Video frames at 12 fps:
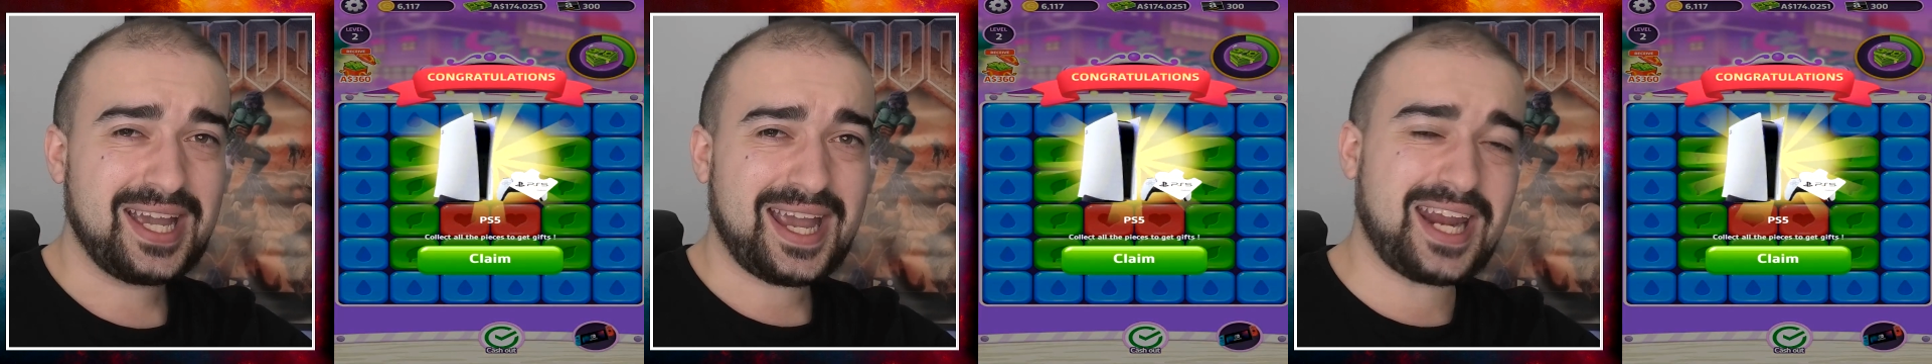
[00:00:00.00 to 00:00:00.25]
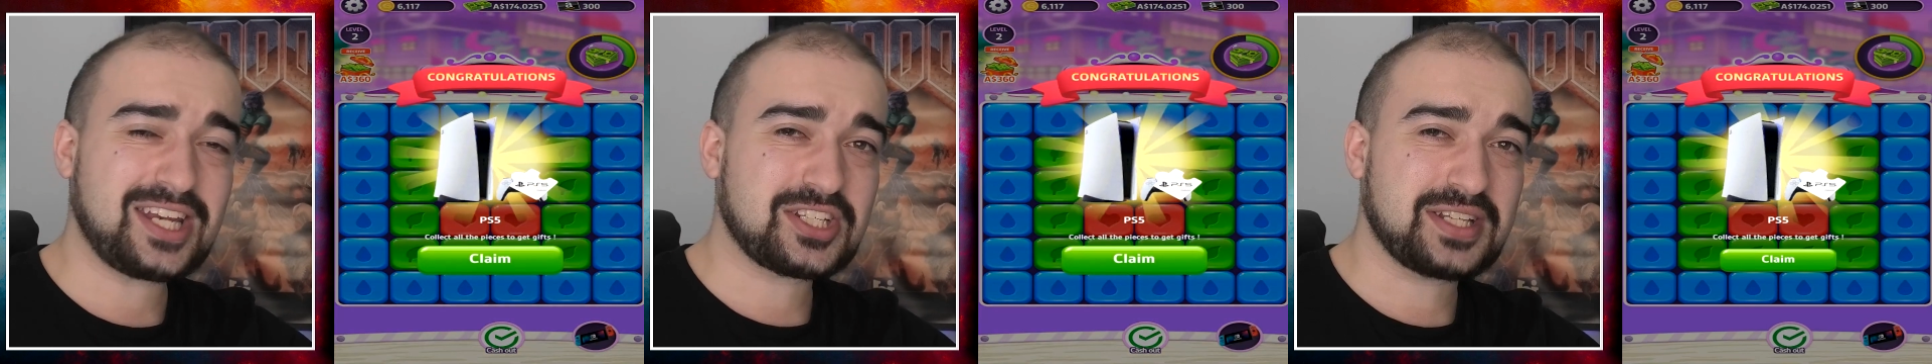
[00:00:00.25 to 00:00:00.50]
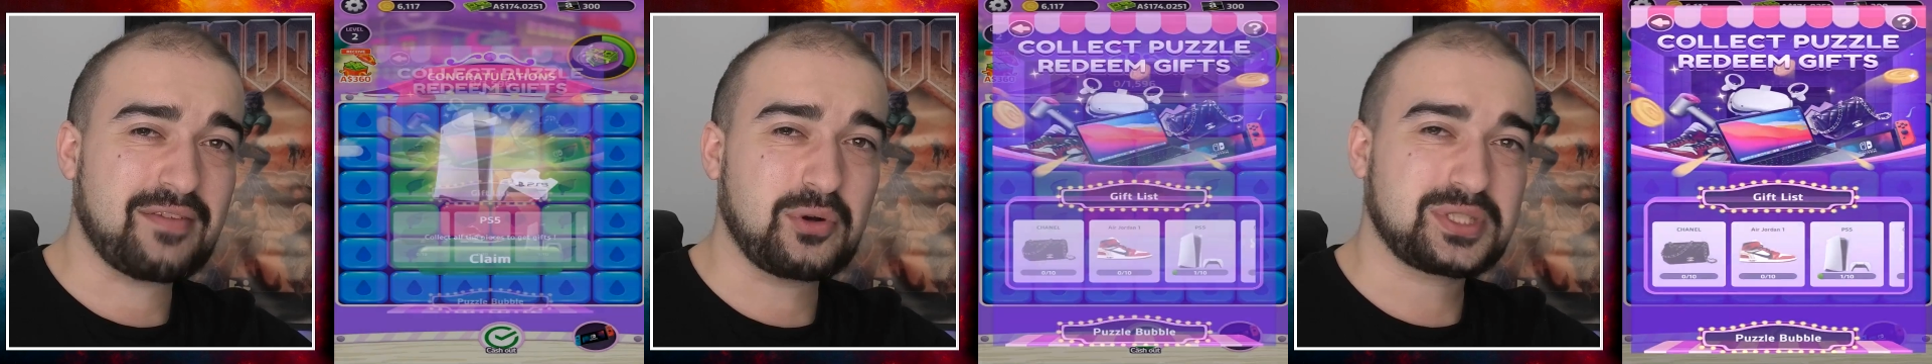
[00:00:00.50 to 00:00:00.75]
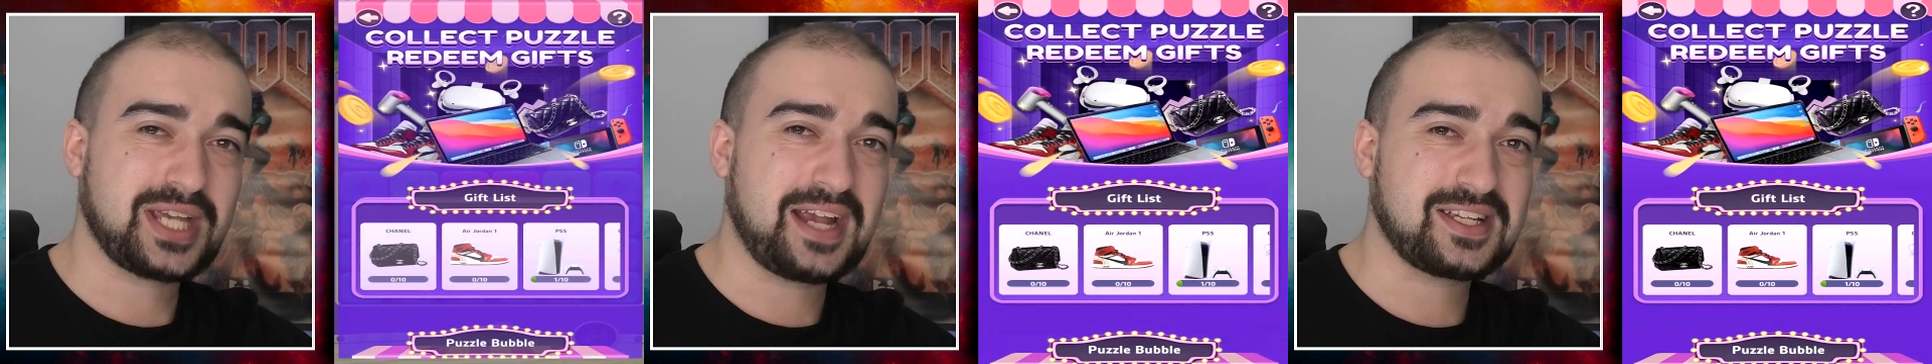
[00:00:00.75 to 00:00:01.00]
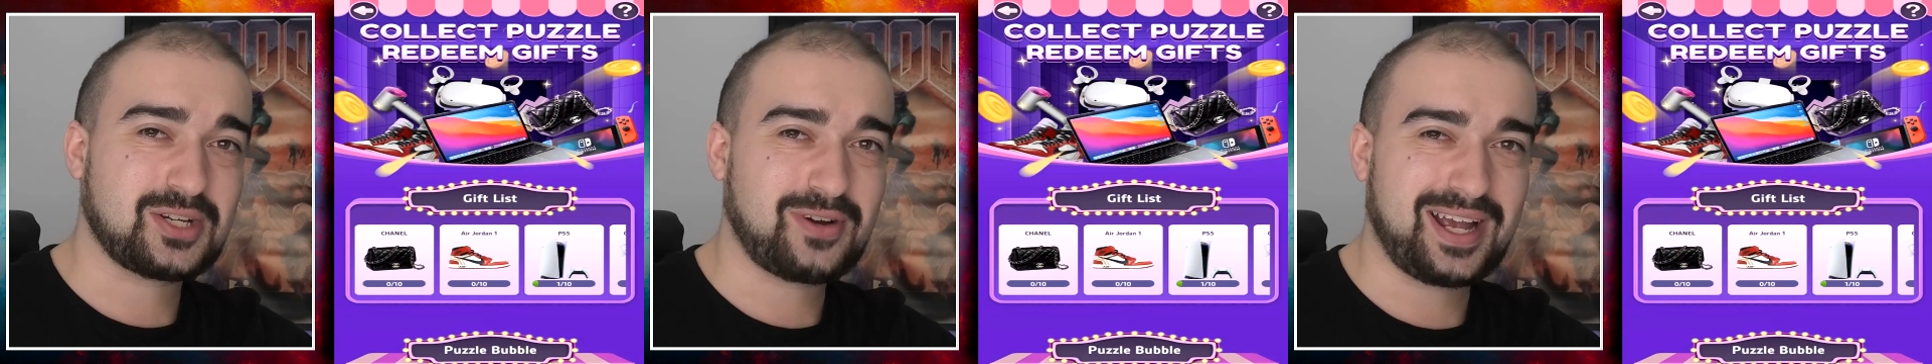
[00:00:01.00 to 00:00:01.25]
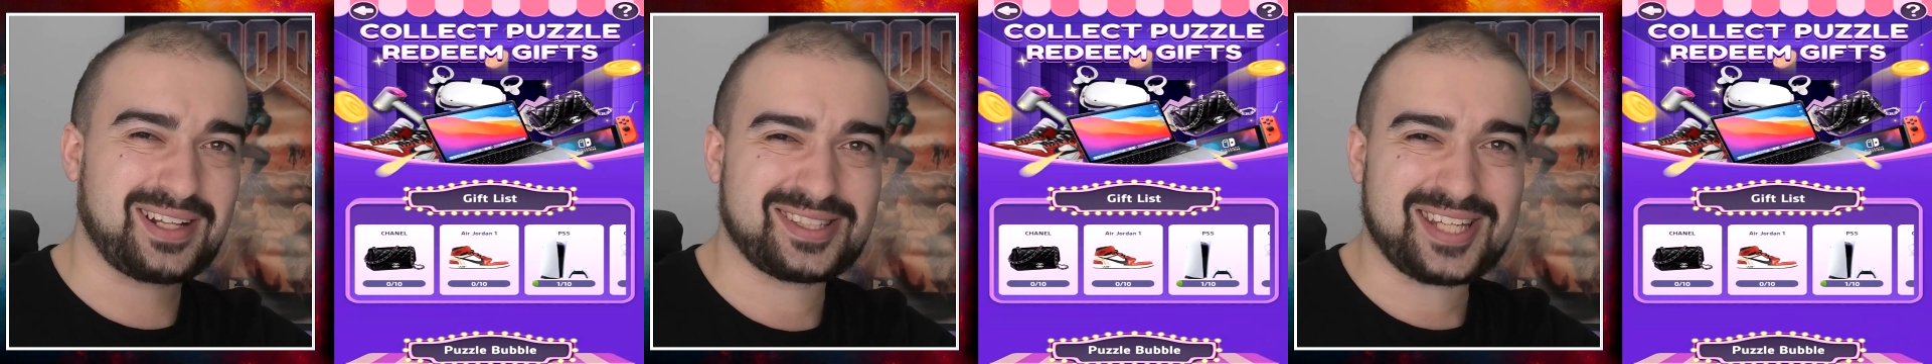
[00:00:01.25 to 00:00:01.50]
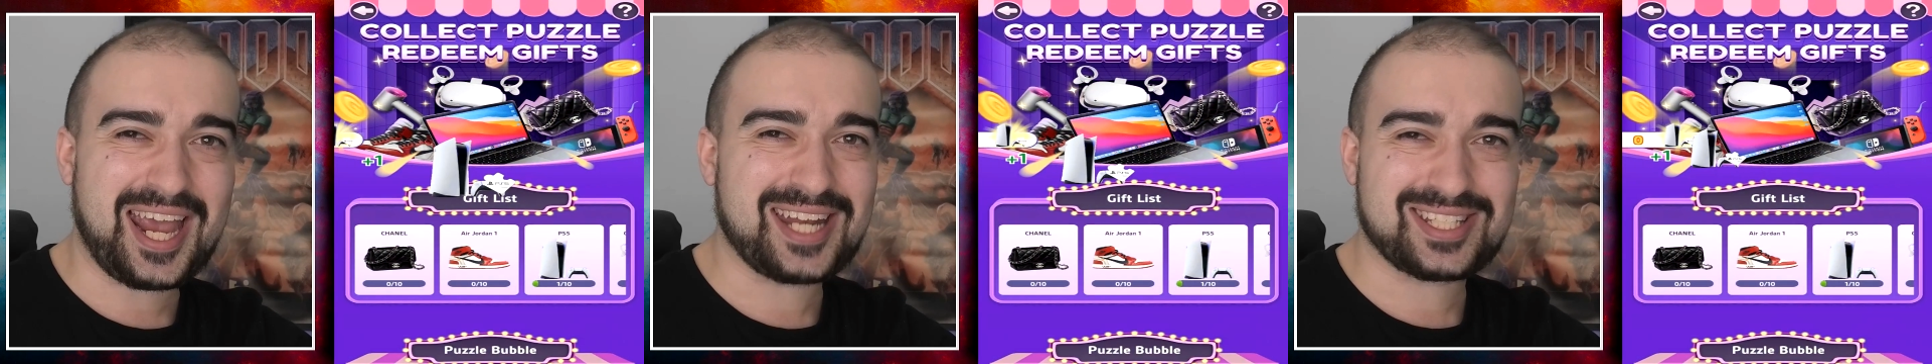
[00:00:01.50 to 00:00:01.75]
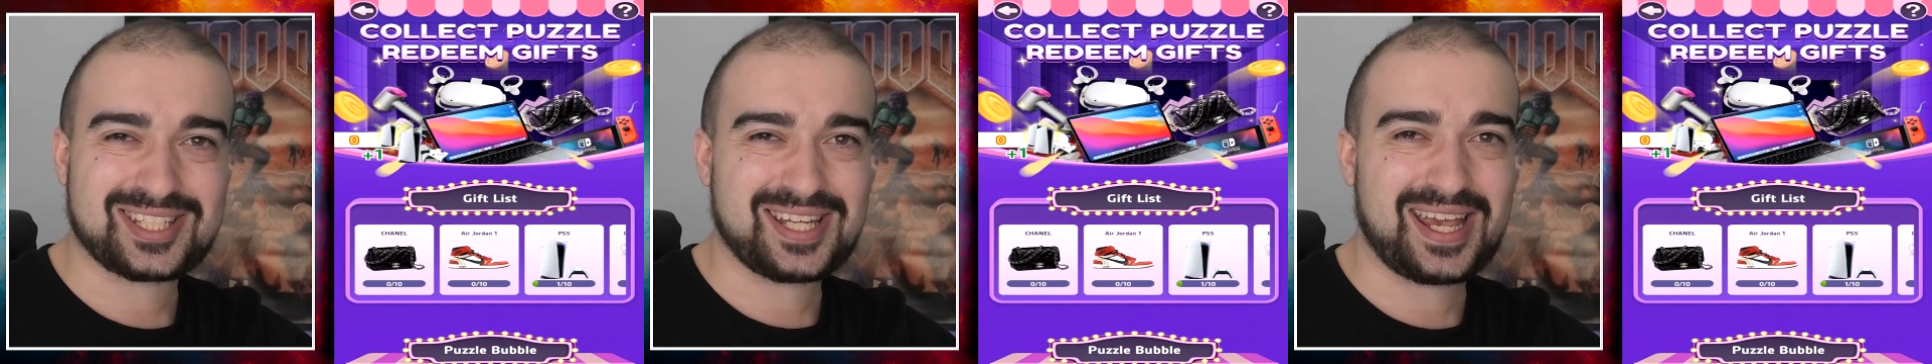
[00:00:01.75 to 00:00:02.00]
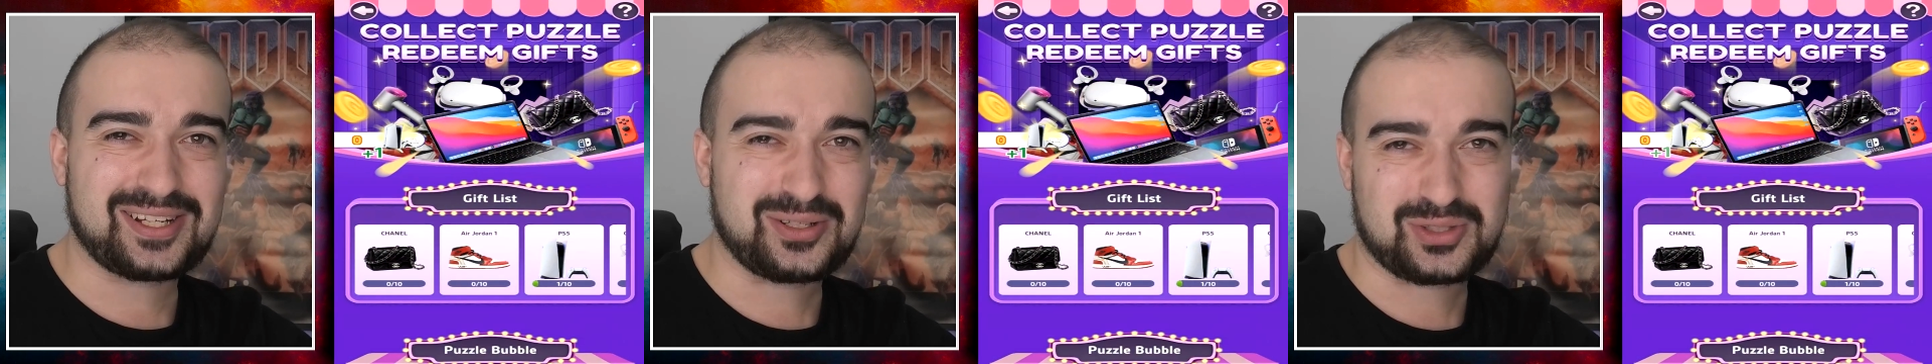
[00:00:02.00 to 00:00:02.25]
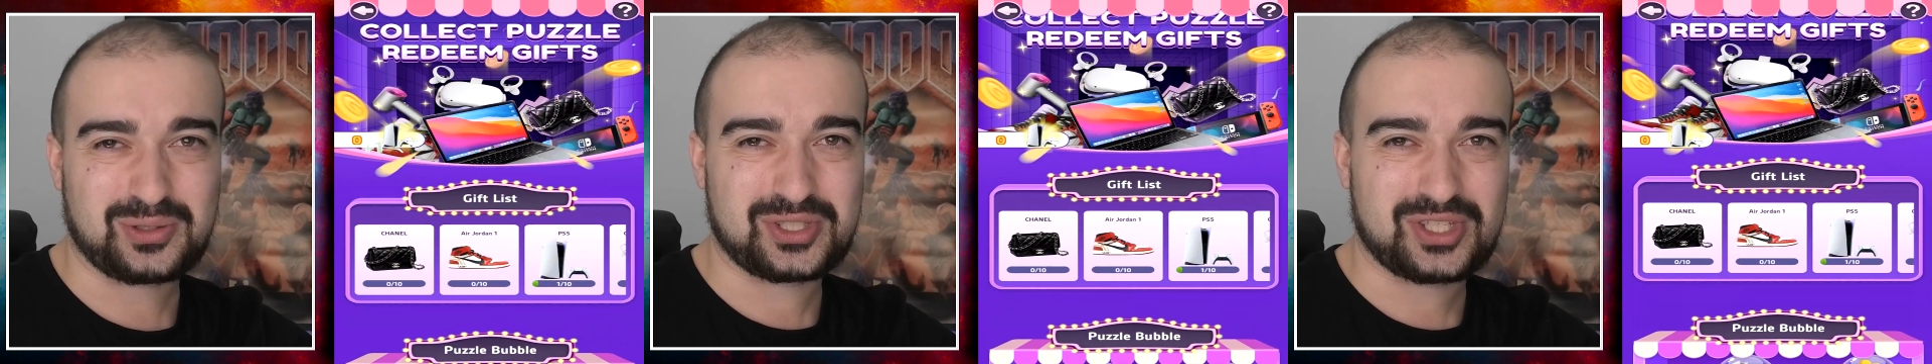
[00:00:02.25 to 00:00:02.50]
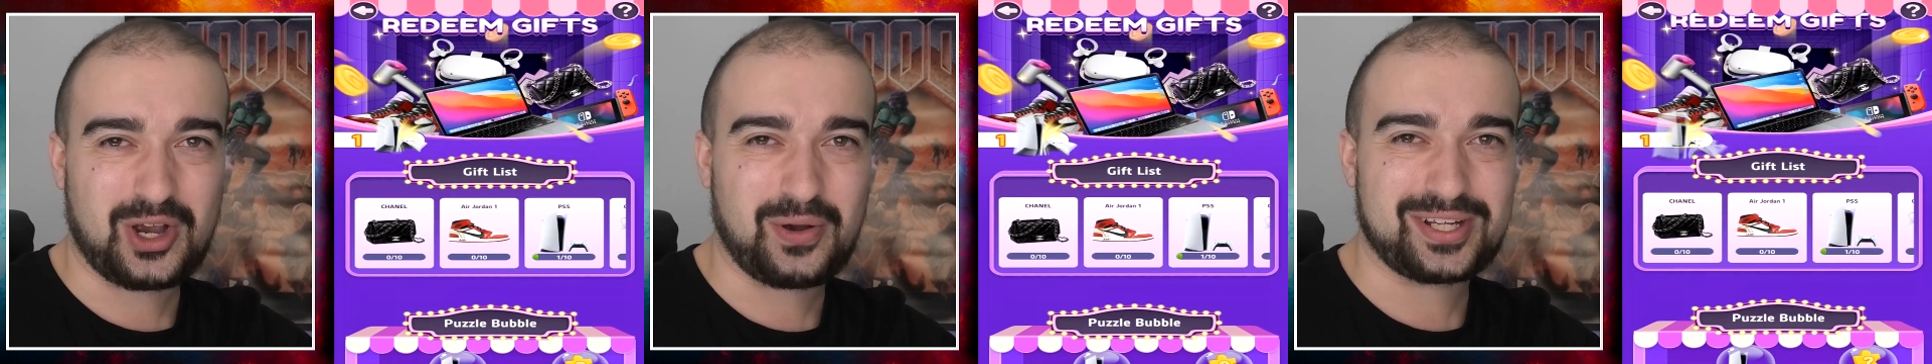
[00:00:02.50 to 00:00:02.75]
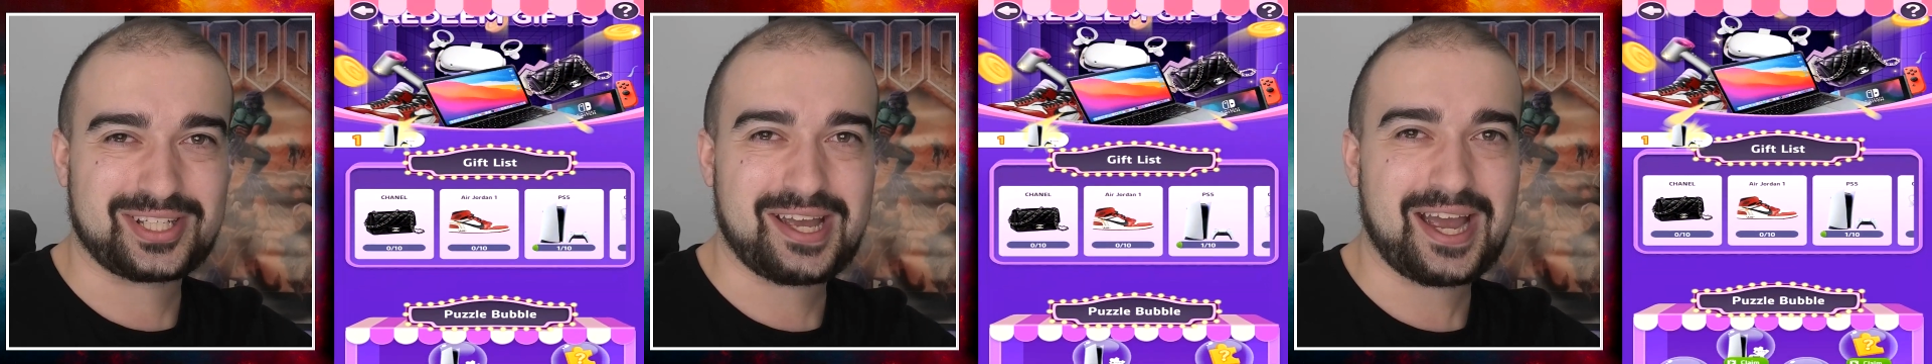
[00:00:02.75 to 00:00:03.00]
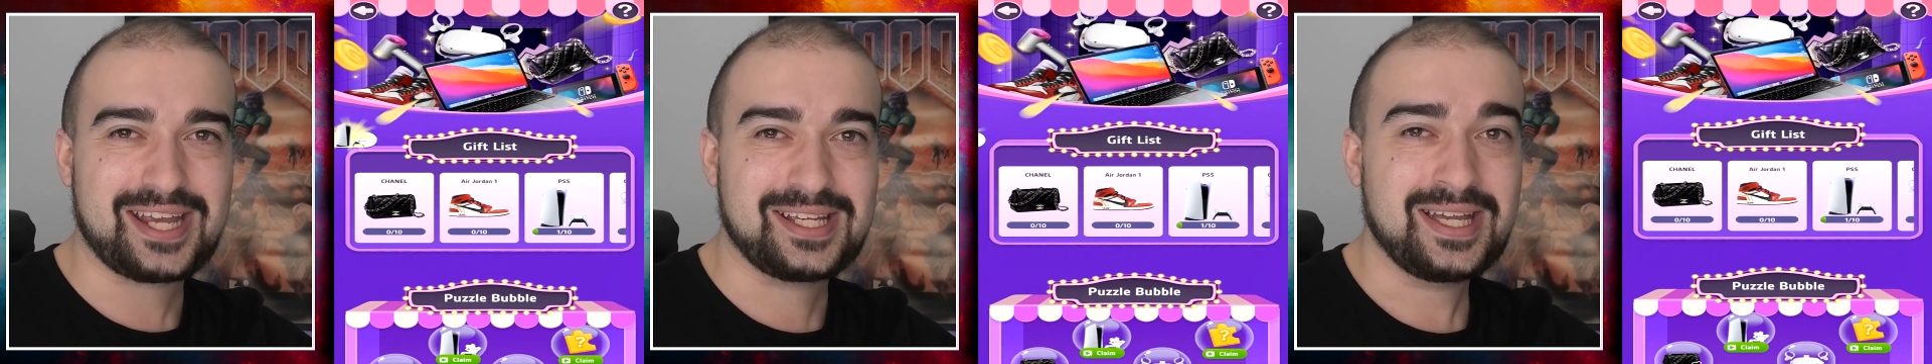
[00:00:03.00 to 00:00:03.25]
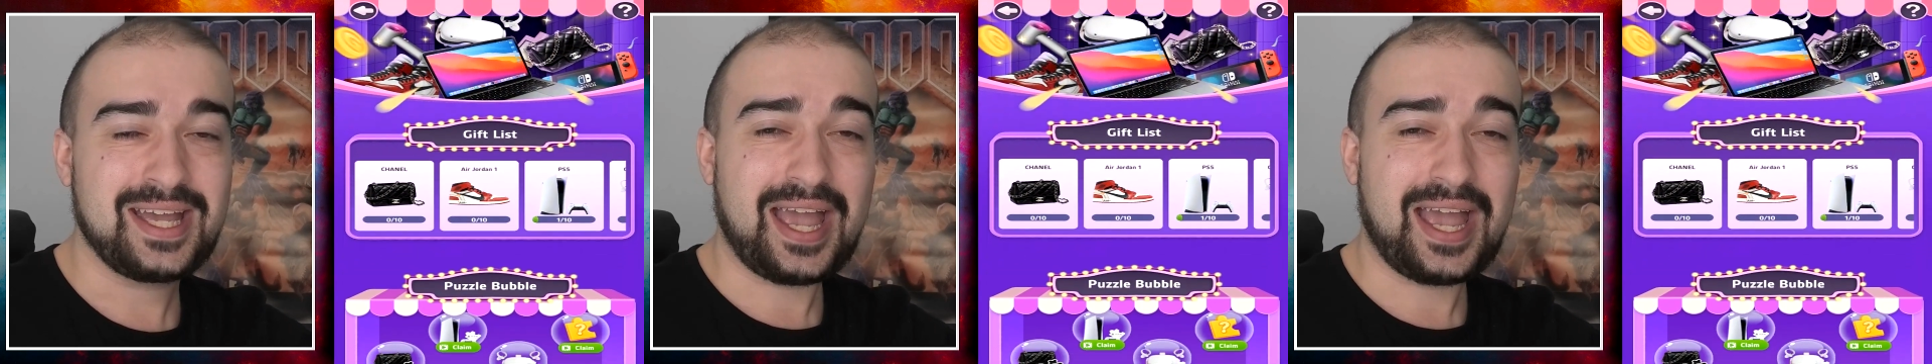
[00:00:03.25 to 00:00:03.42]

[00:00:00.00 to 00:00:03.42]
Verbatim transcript: Each level takes around 10 seconds or so, okay?